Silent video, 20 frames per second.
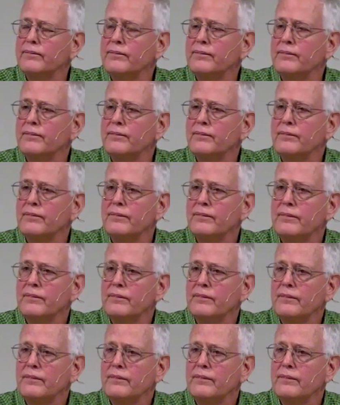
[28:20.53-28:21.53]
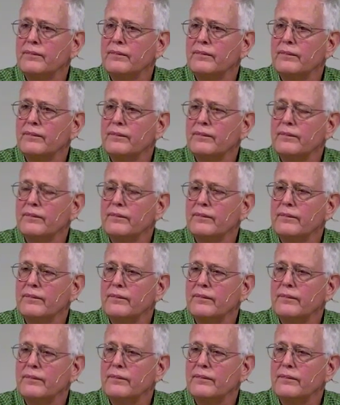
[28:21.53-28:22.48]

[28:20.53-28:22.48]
Nothing is said.